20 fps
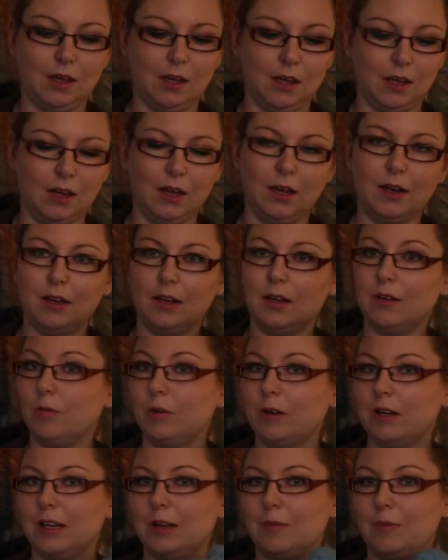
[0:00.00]
And it will
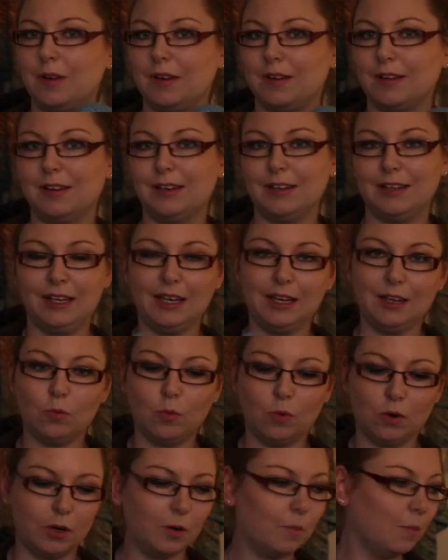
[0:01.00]
keep his little neck
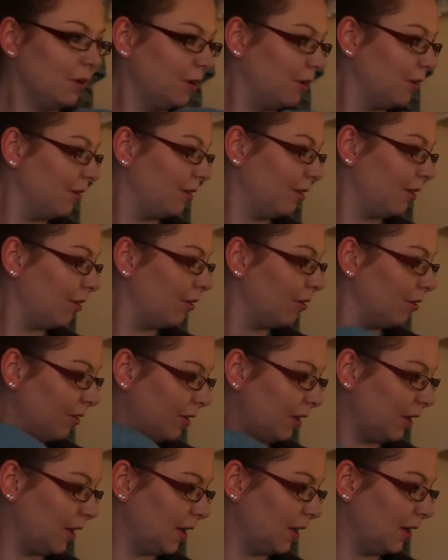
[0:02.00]
warm, so
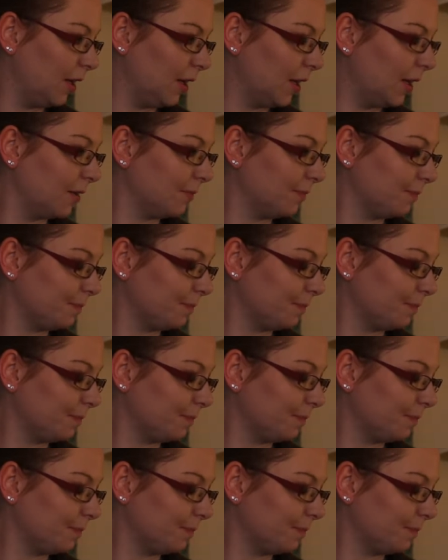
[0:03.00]
that's nice.